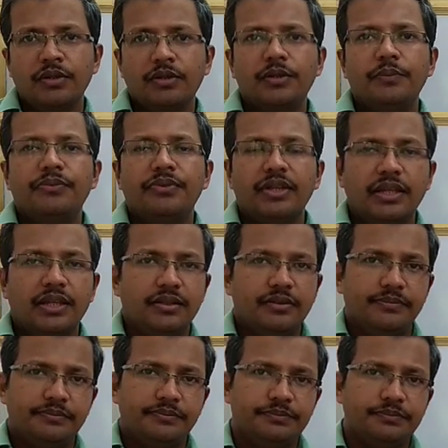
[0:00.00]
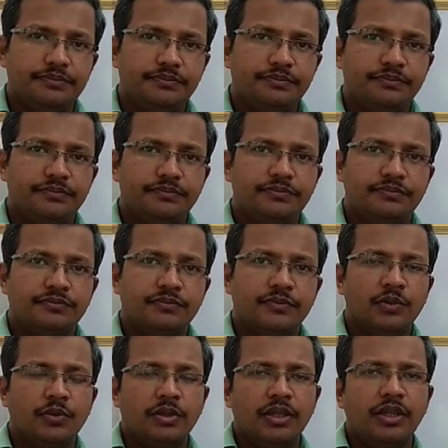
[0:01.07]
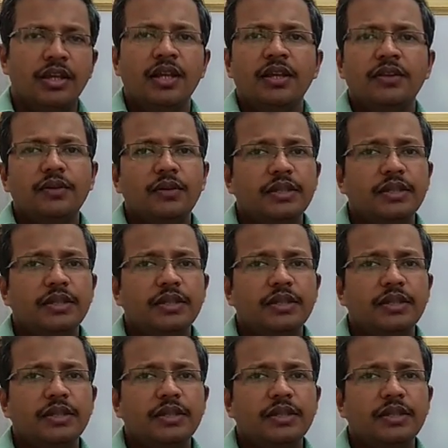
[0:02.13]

Krebs cycle. Okay, so